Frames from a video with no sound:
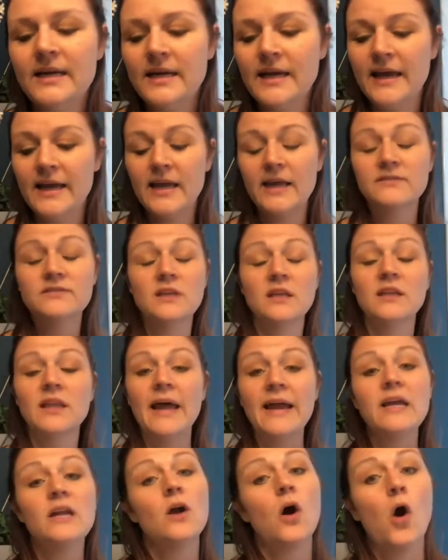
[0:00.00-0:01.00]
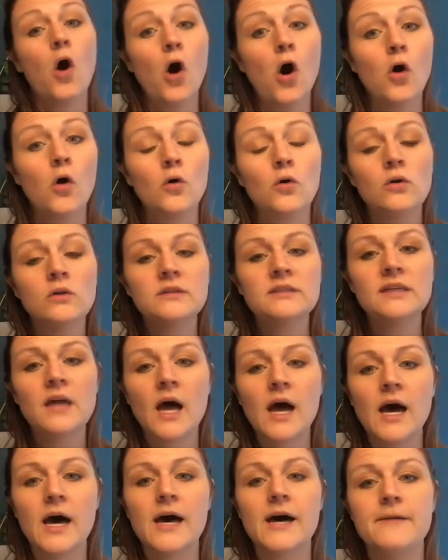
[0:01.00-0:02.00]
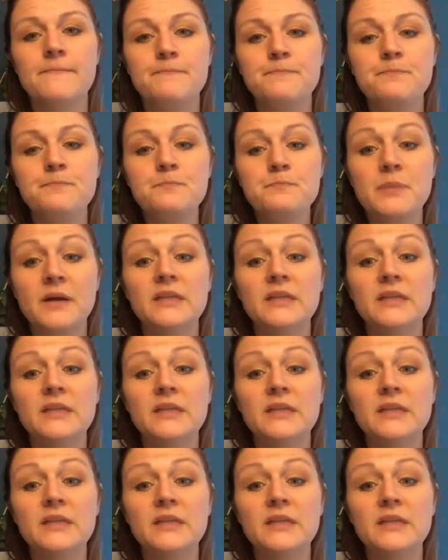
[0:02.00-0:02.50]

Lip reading: It gives a light hold, but